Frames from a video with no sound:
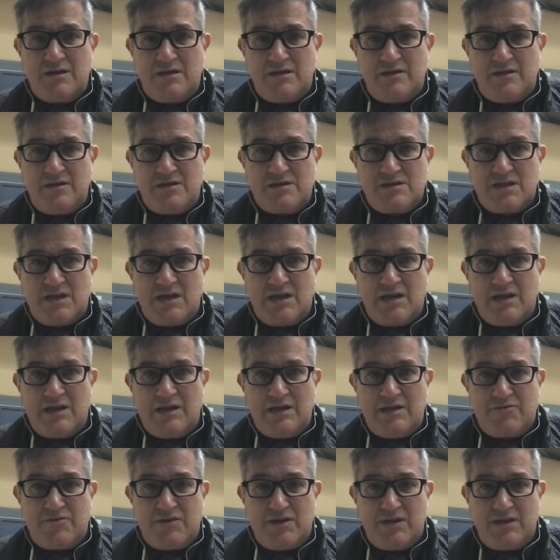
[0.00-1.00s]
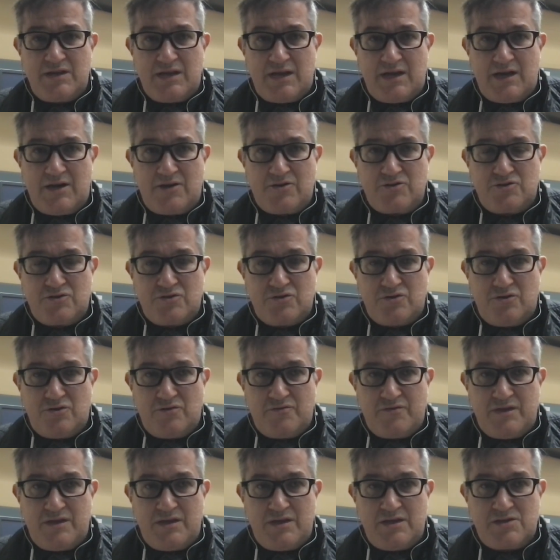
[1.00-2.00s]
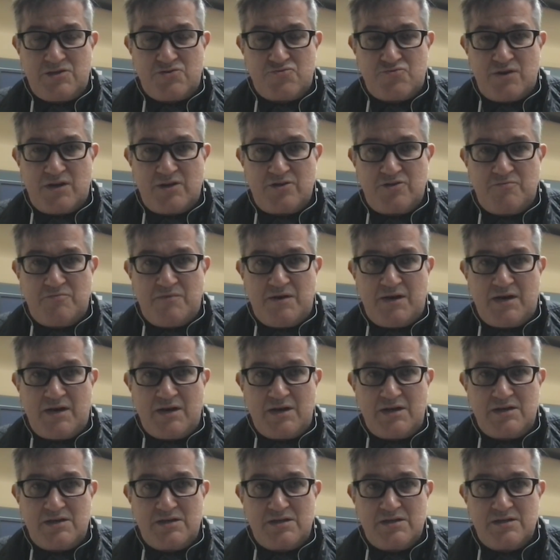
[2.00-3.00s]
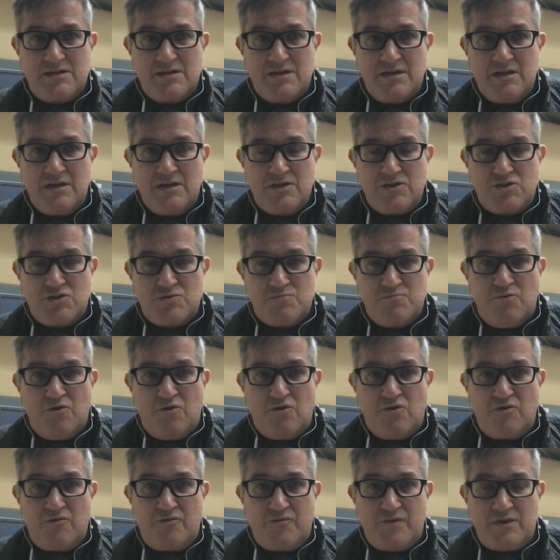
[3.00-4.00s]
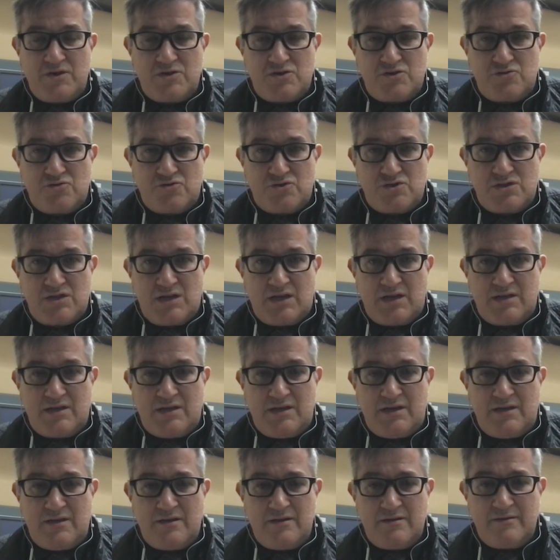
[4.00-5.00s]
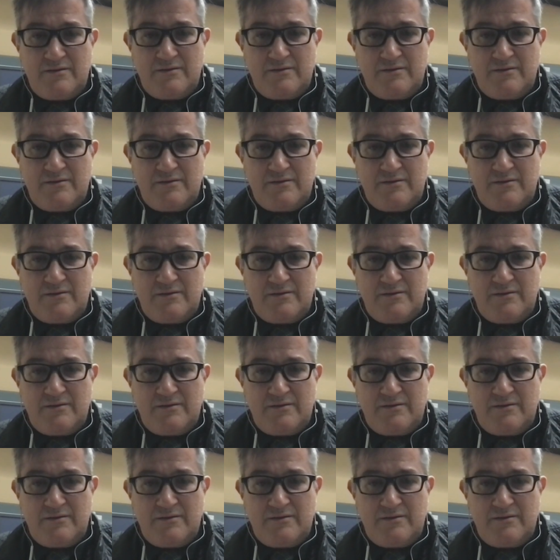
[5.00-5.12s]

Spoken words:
in this early readout of this randomized small phase 2 study.